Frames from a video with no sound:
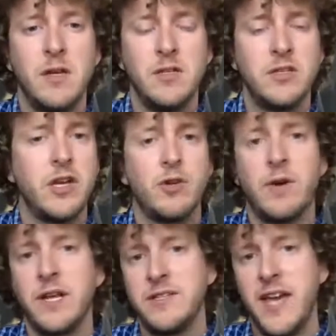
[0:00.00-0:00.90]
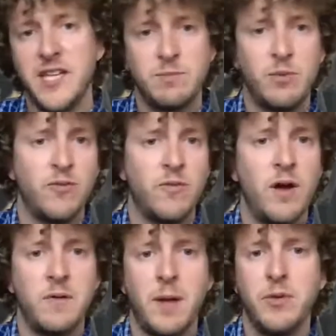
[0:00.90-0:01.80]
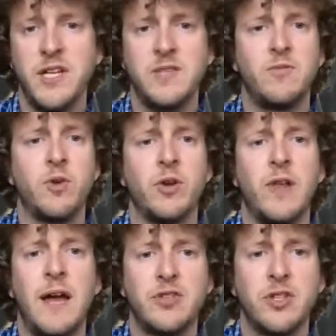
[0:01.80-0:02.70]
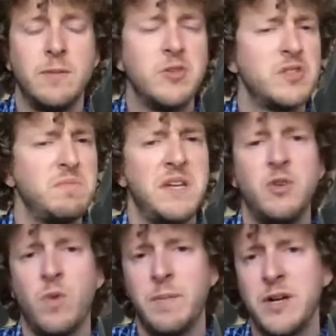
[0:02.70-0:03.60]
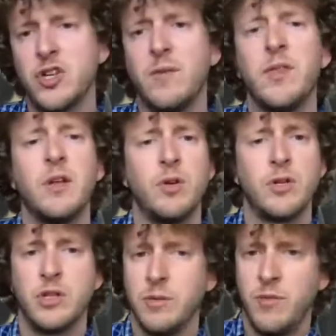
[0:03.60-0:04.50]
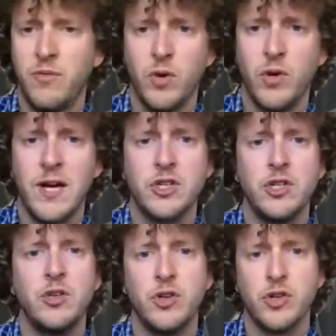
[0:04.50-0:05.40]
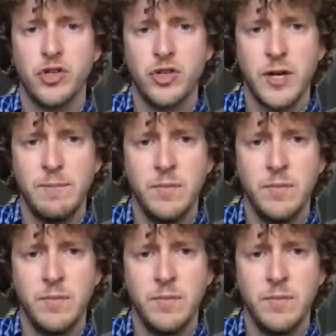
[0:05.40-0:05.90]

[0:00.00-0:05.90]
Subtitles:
So say you're running a test a couple days before your live stream, you want to make sure everything looks good before you actually do your stream.